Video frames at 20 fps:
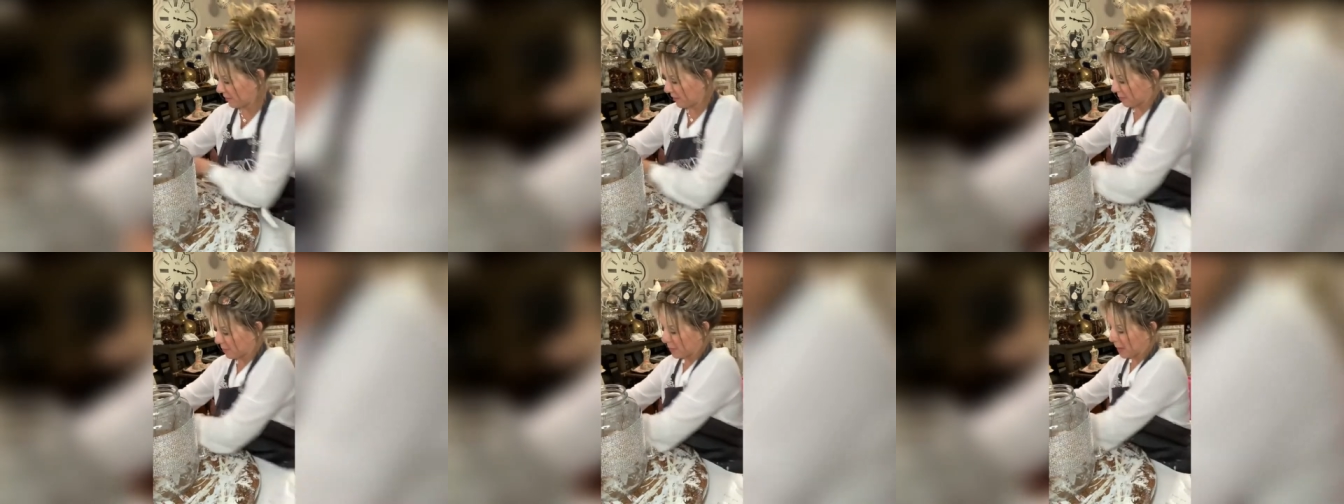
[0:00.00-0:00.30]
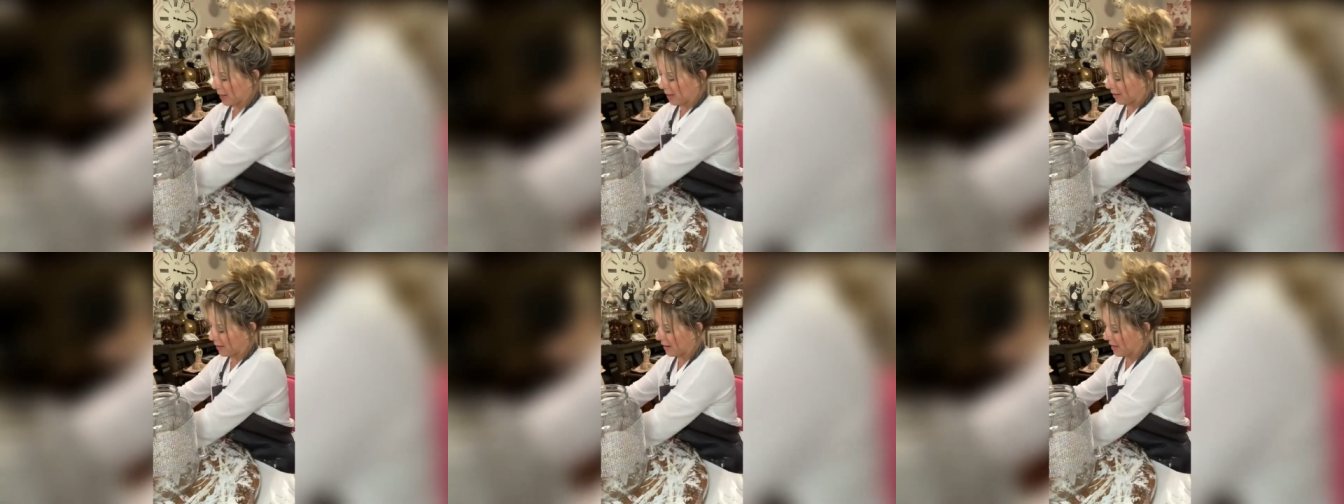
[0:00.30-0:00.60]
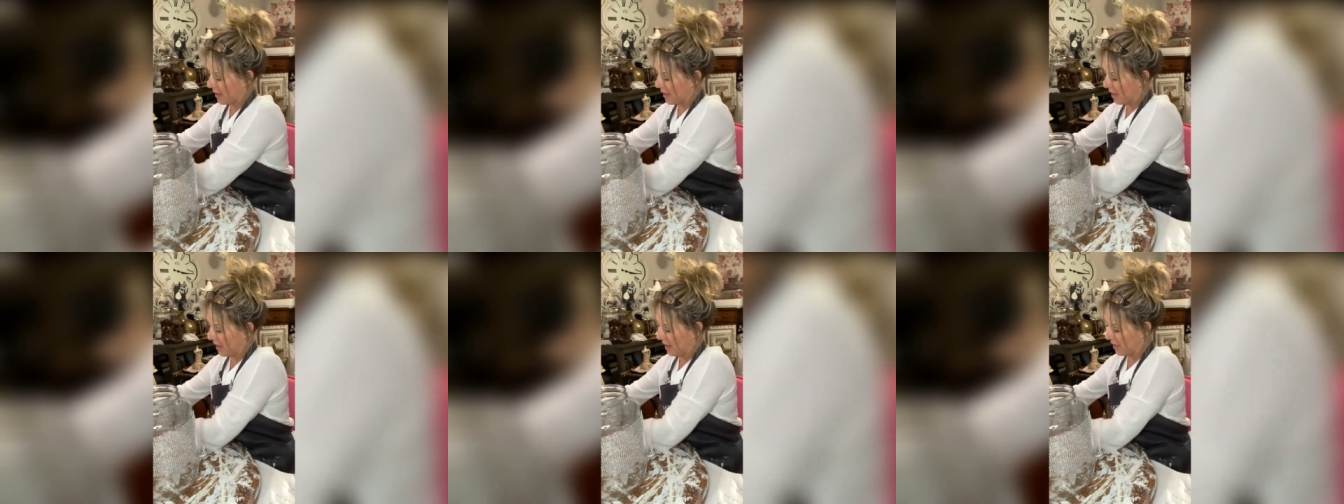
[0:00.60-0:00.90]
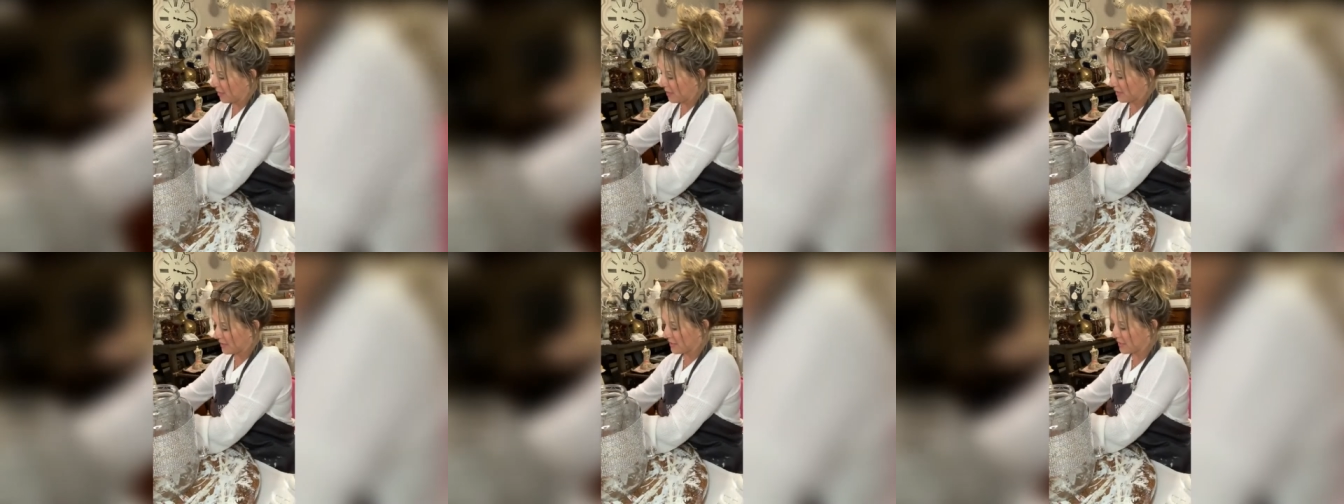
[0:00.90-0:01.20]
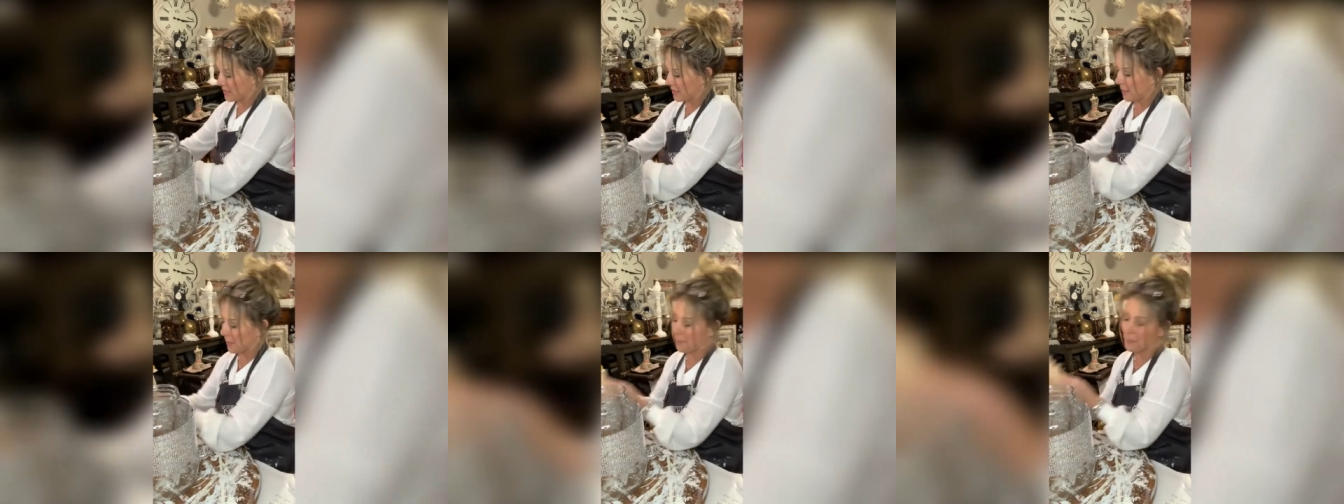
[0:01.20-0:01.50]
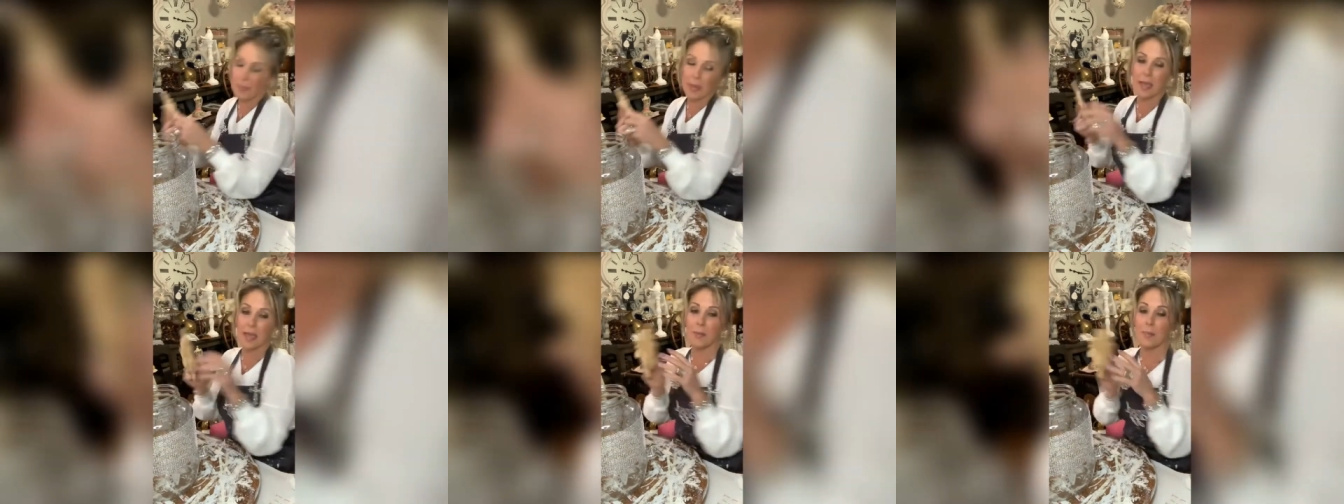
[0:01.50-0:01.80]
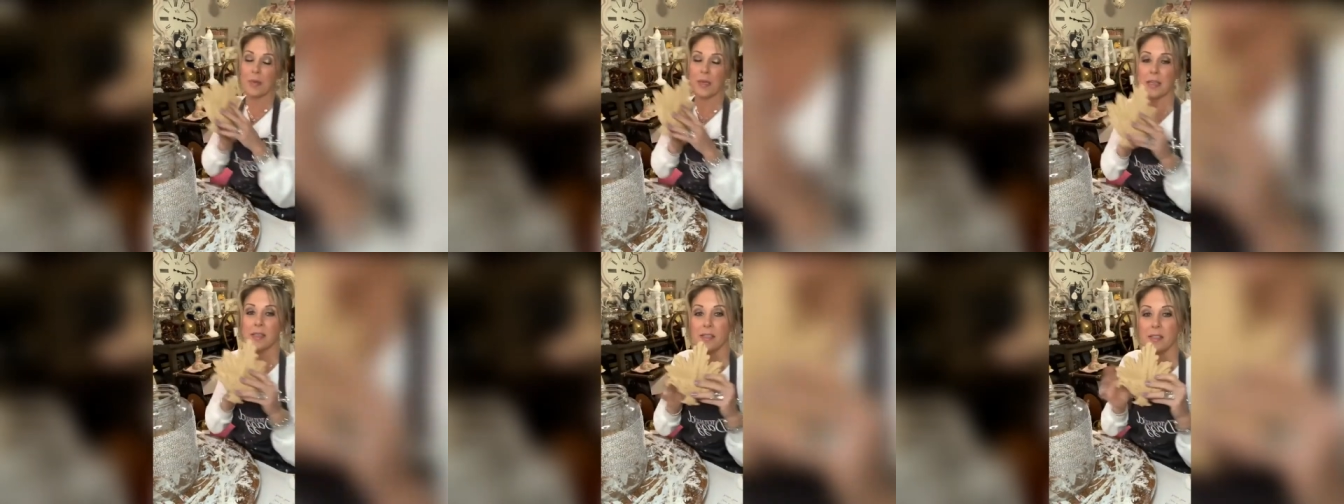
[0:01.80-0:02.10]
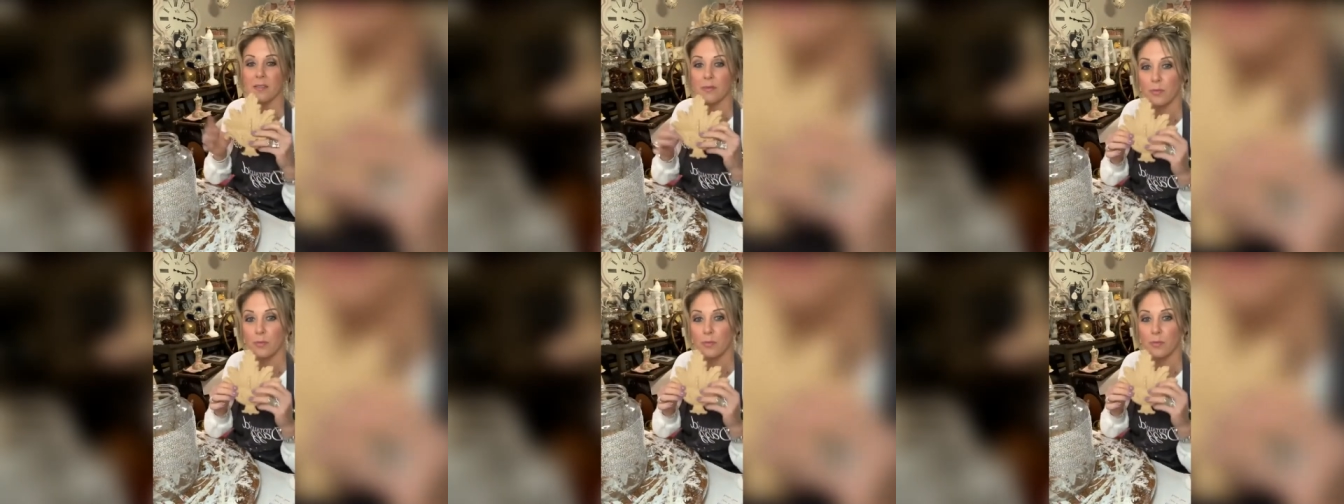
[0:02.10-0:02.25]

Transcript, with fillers: fun part. This is a big piece